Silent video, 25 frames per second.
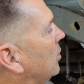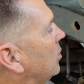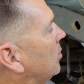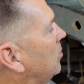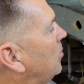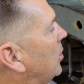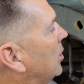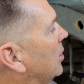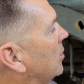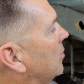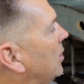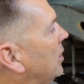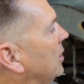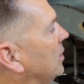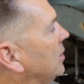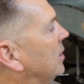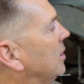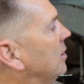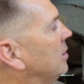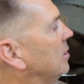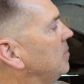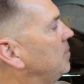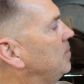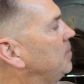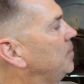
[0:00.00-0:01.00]
to make a little mark
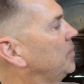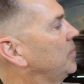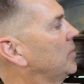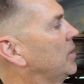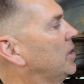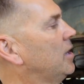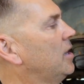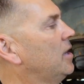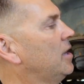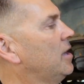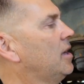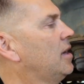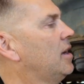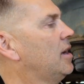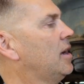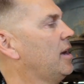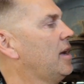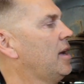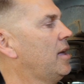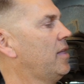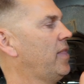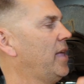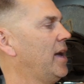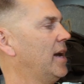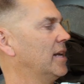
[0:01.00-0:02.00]
right there.
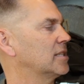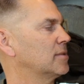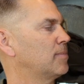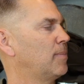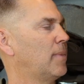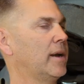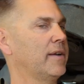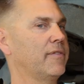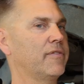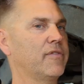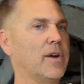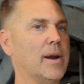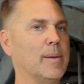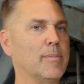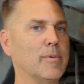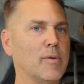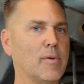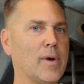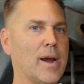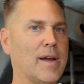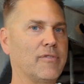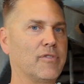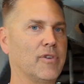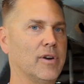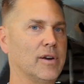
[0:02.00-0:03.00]
And that's my
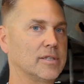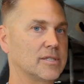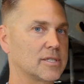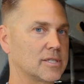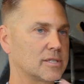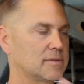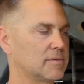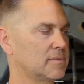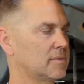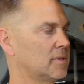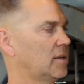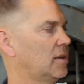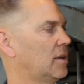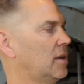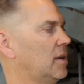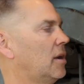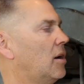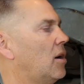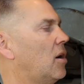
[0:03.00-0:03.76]
frame of reference